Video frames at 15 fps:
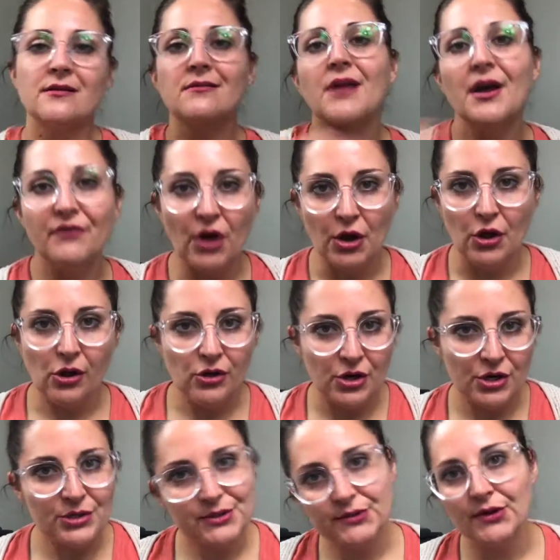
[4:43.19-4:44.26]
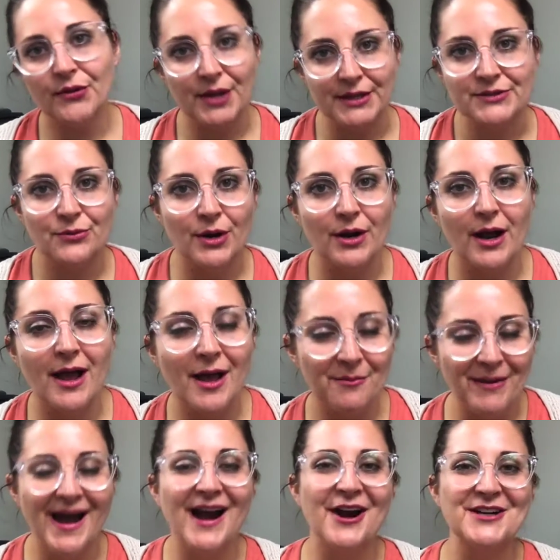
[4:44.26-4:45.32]
I've got all girls, so that's where
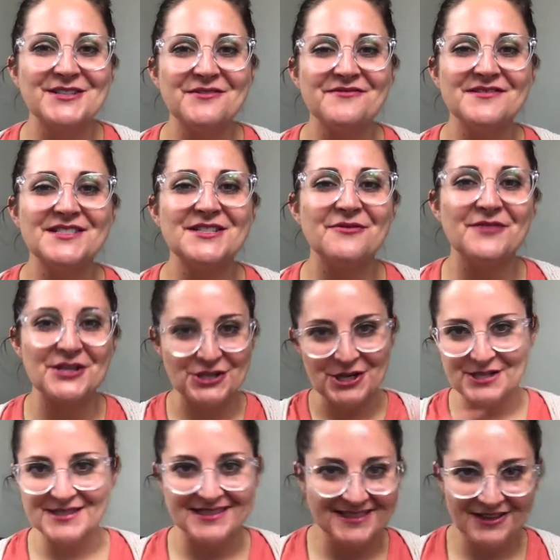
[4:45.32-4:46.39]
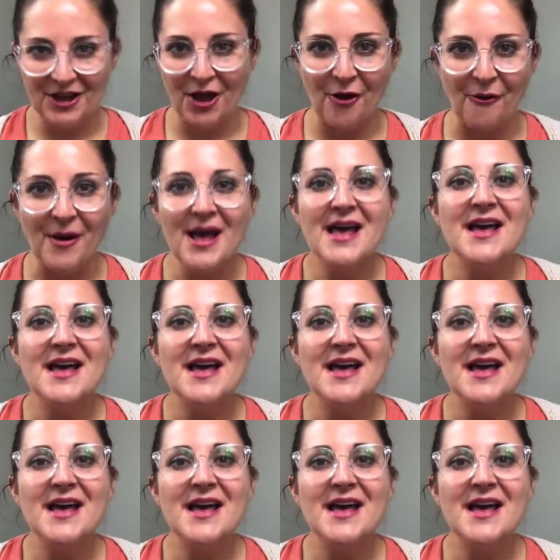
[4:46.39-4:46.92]
our divisions go.